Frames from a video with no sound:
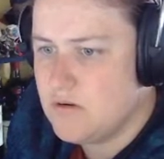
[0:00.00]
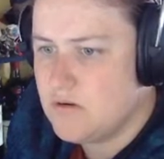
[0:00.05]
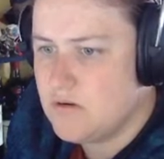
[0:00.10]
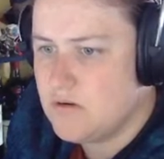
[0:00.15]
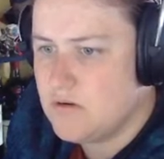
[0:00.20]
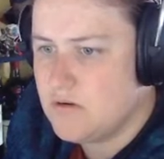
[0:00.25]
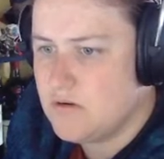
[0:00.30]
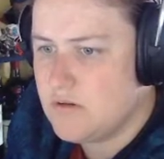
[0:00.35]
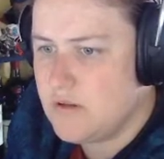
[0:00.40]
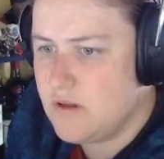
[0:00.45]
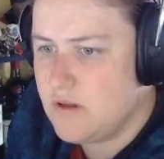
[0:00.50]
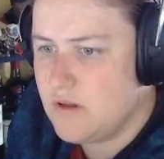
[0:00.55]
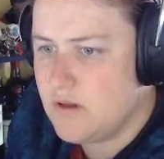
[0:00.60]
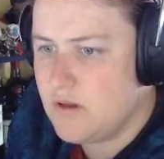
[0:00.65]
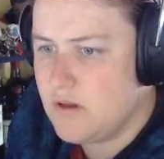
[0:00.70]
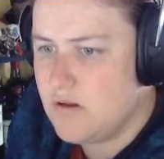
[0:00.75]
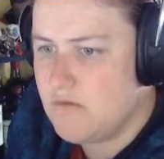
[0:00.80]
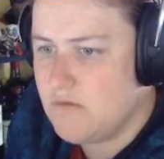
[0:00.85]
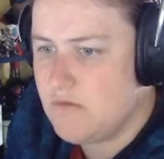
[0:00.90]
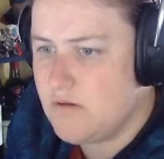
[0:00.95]
that
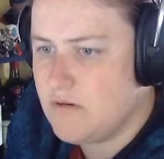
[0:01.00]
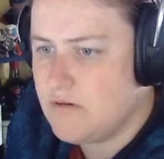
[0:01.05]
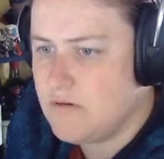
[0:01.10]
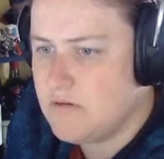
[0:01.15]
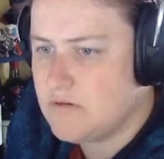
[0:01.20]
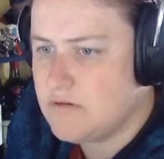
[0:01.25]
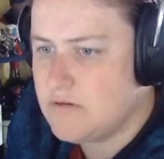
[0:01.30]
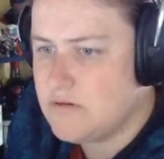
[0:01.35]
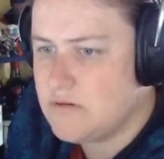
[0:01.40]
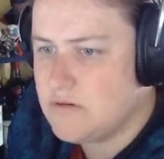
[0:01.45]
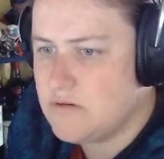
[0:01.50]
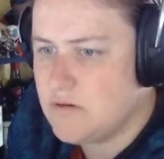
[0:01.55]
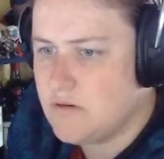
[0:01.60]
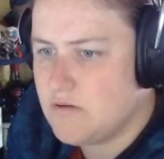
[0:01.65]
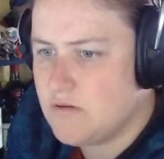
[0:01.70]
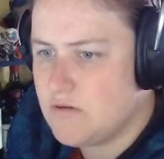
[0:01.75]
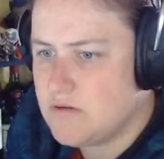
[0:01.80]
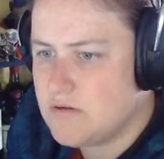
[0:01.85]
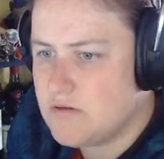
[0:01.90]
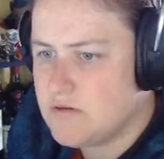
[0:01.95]
kind of goes
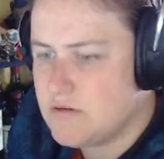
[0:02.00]
across to